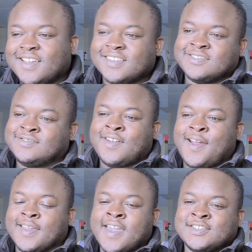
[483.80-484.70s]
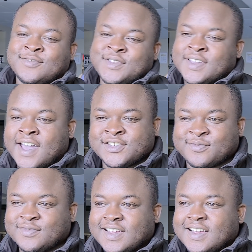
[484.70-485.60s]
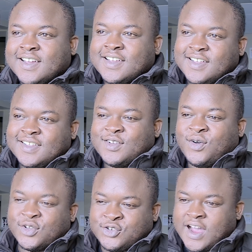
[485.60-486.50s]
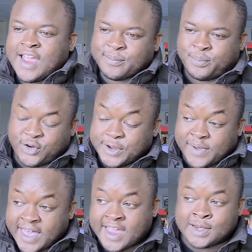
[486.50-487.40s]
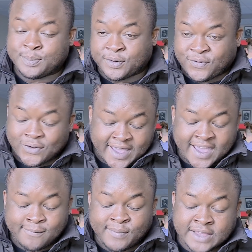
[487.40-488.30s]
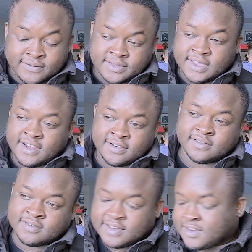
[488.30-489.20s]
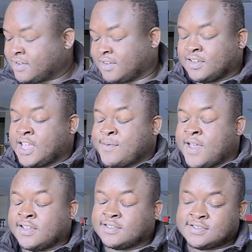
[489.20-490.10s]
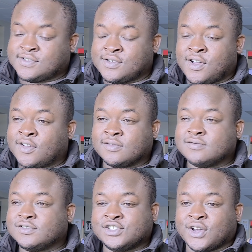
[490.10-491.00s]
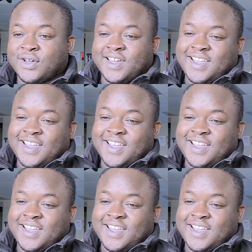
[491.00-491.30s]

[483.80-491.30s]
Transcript: Just try and catch him when you catch him. Or try and pre-plan beforehand, but even then, he may still not show.